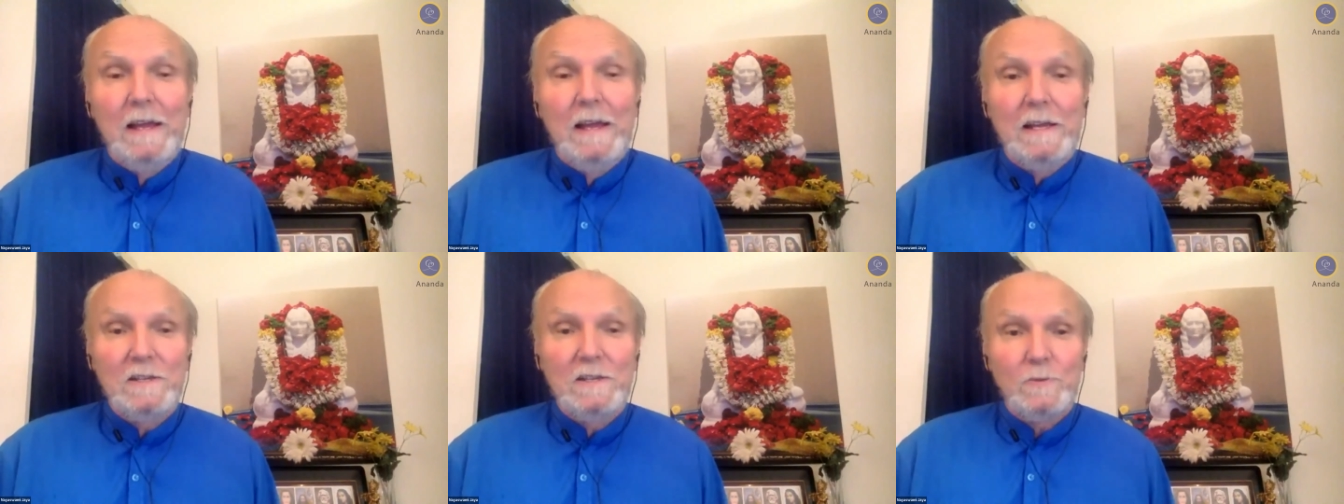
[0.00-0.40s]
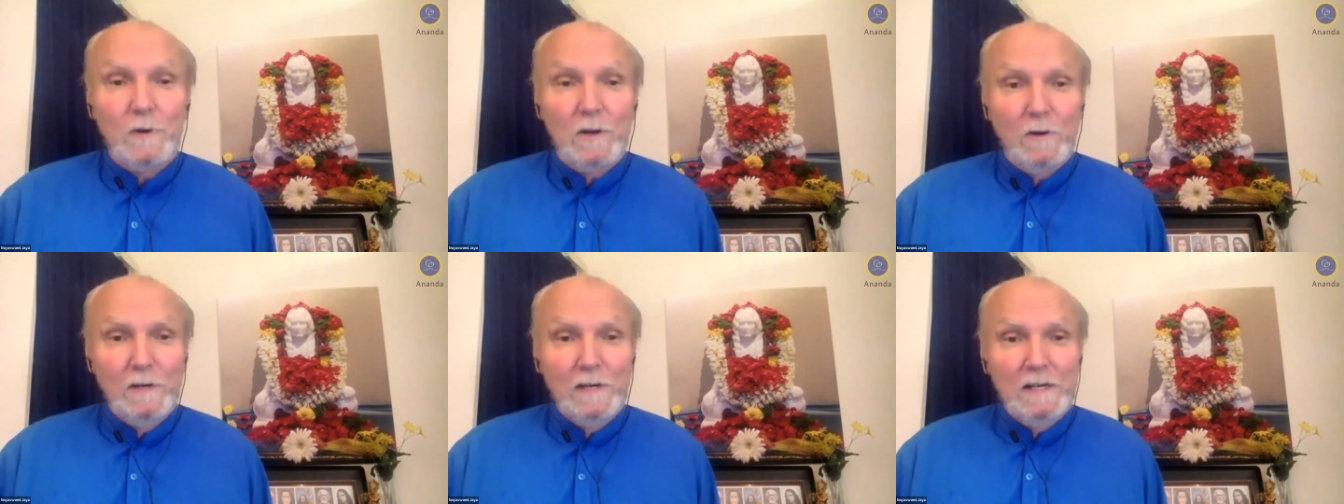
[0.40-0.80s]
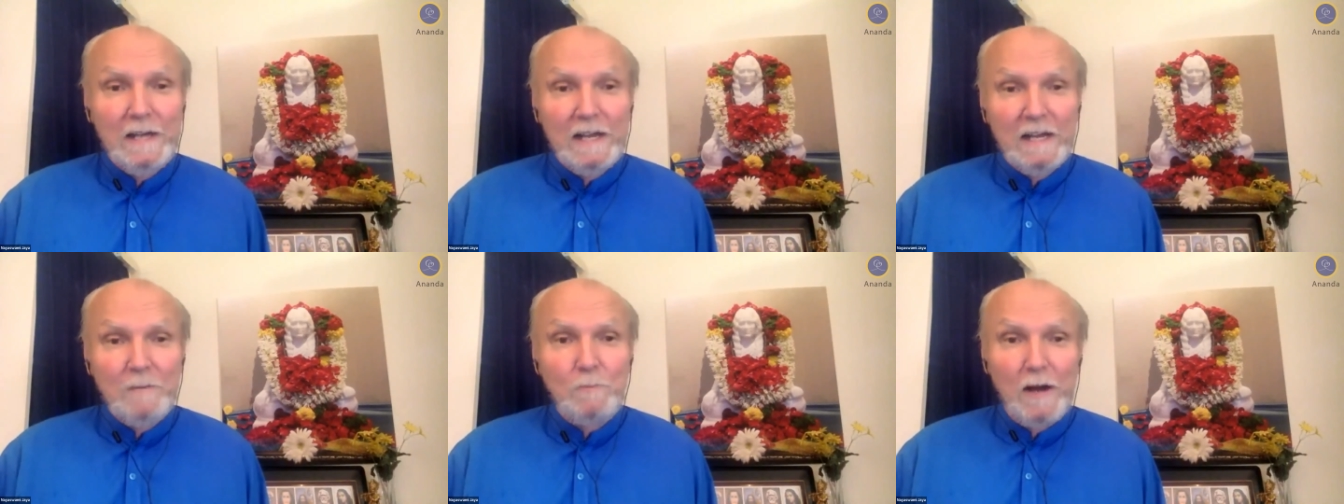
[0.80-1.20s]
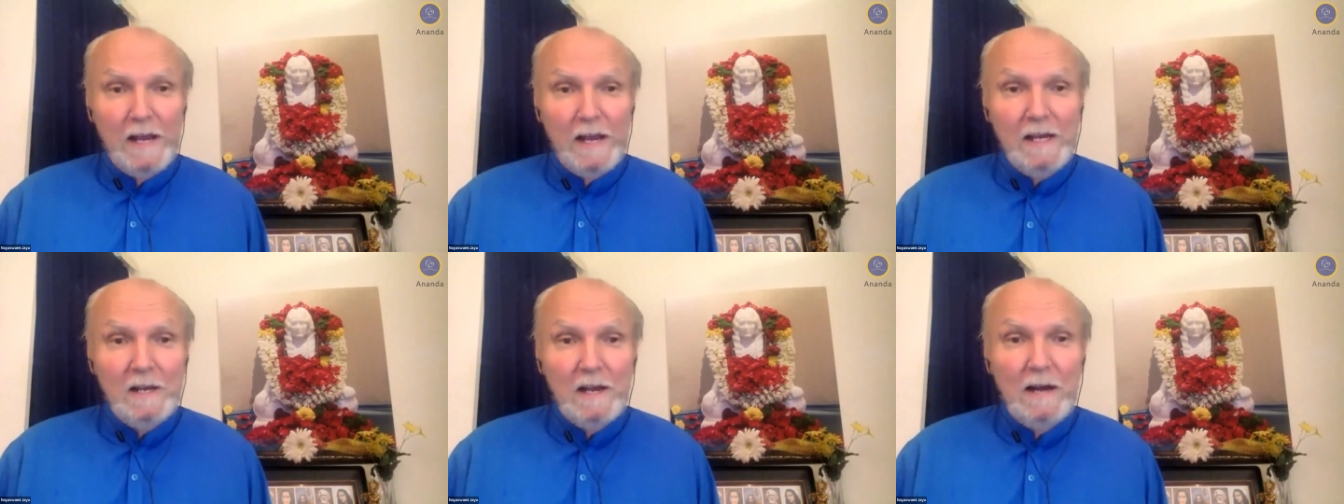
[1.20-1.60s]
is we're going to take a
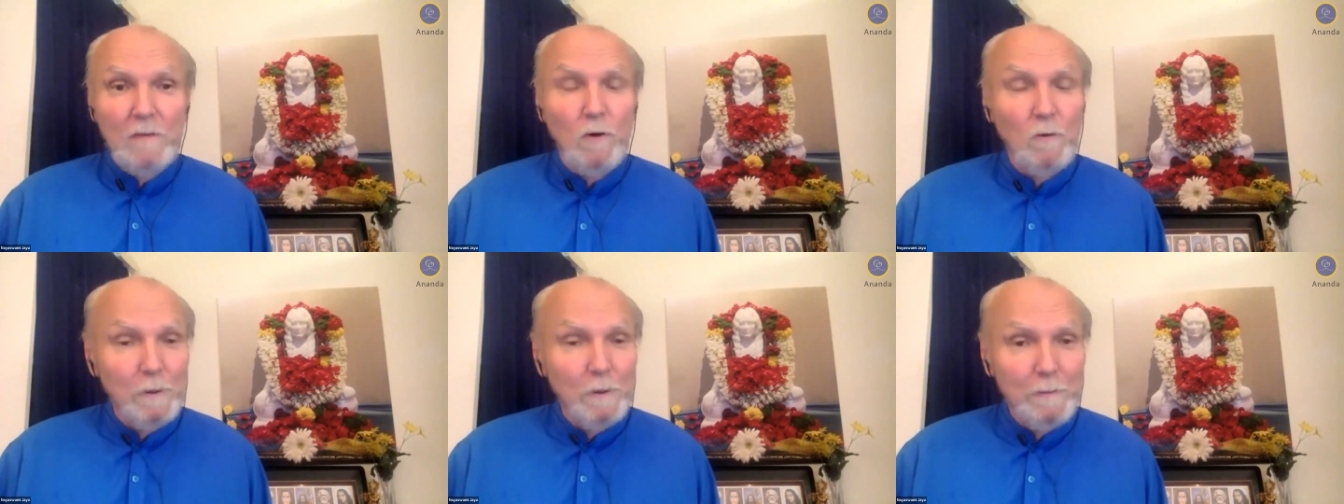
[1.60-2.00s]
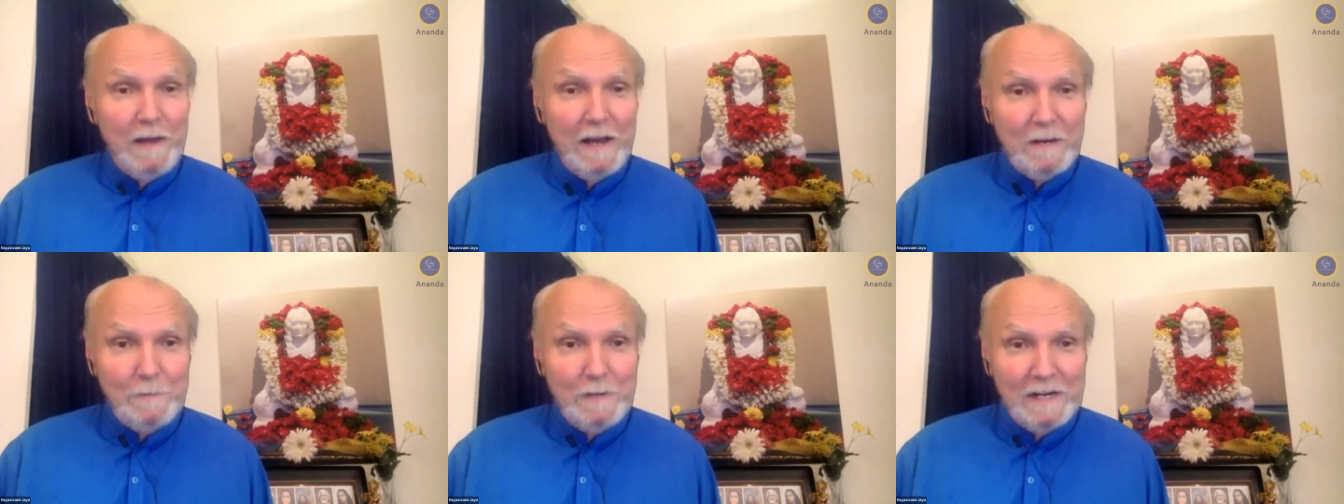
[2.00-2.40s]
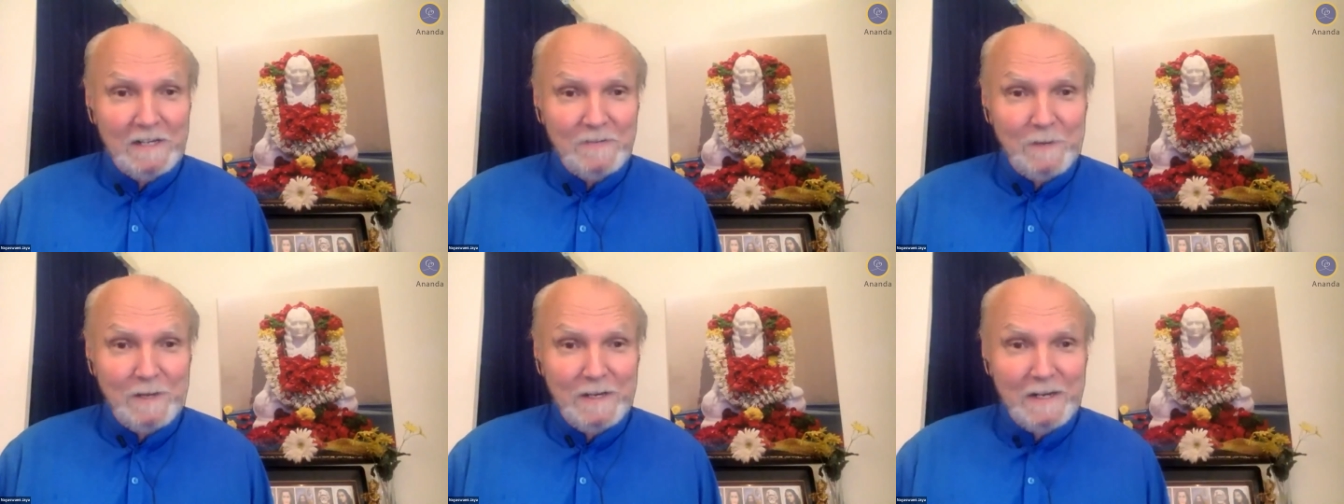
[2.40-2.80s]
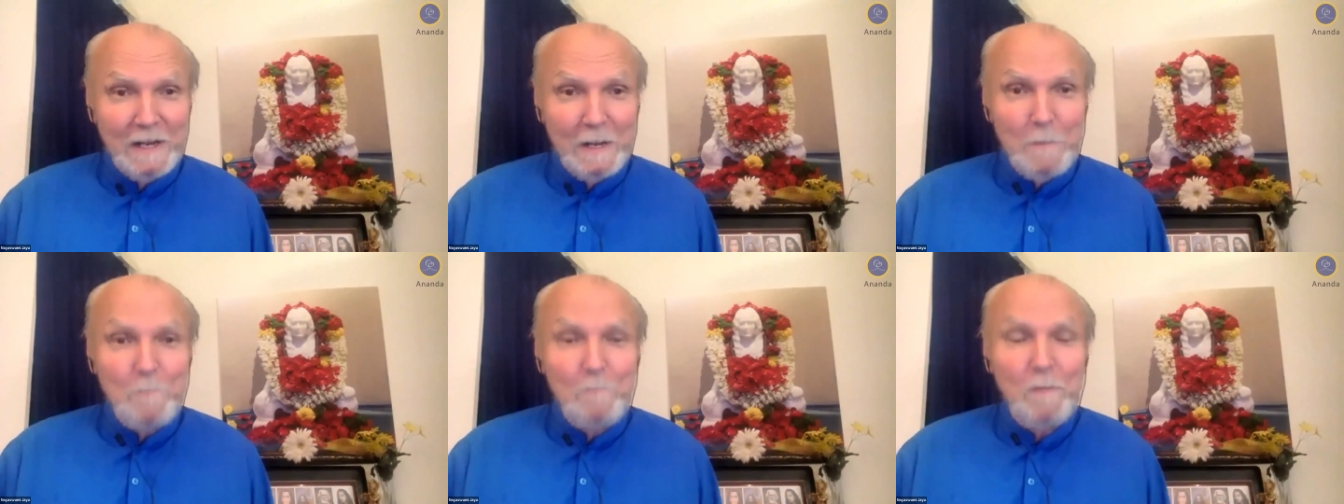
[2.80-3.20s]
break. I won't be back next Monday.